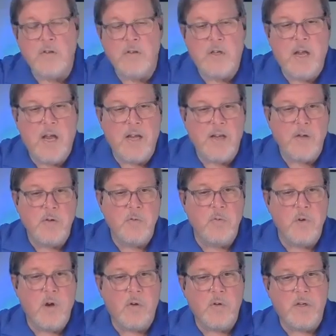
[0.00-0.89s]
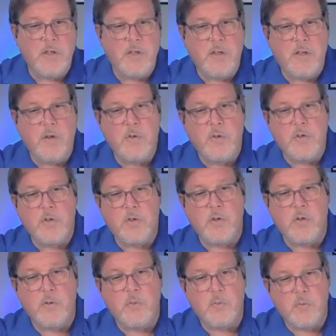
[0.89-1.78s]
the guy who wrote it used
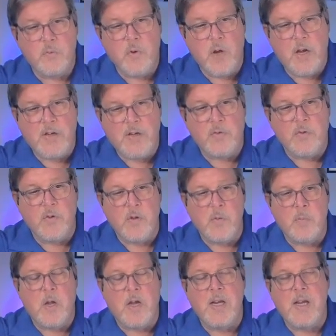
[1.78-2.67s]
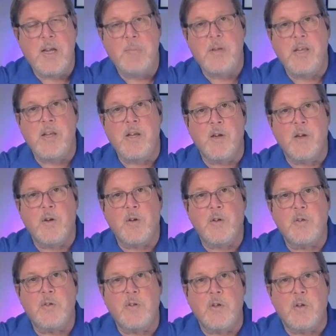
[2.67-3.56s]
to write for the Miami
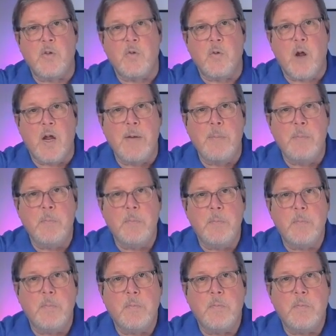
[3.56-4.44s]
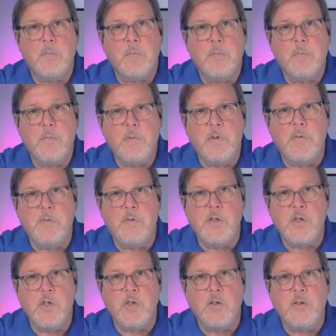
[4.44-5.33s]
Herald, the crime
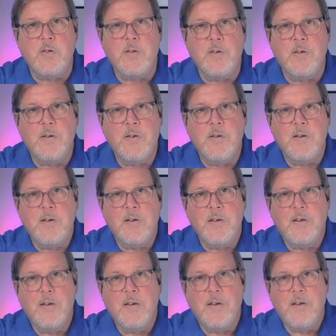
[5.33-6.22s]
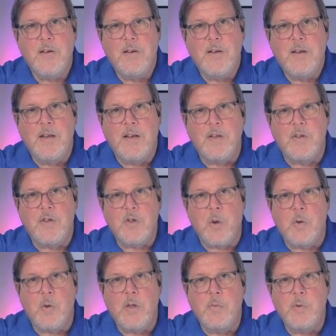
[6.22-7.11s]
division. And
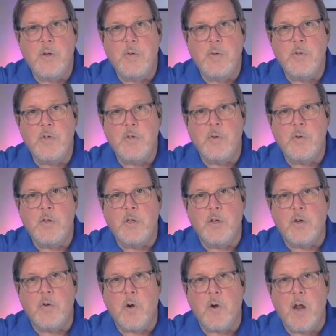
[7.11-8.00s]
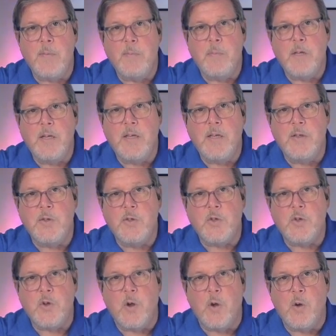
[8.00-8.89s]
so he was doing the crime beat.
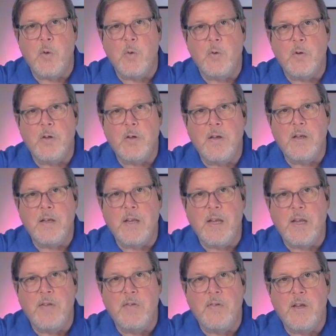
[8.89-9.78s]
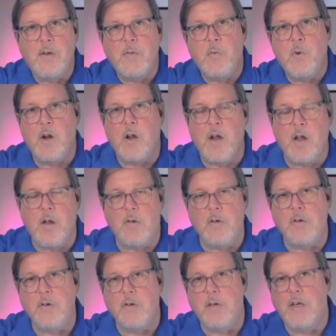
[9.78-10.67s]
So he then went
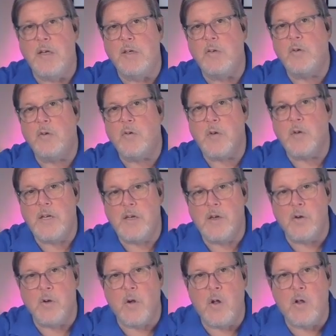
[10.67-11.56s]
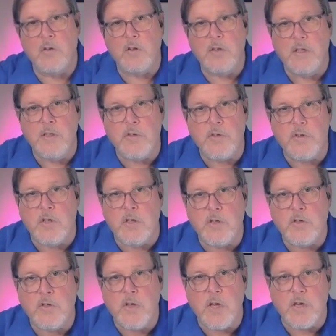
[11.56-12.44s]
out and created all these
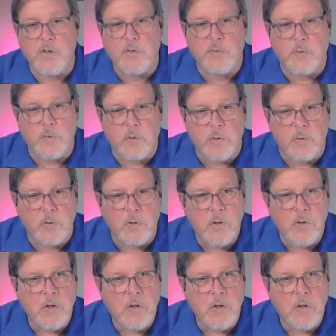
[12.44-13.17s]
successful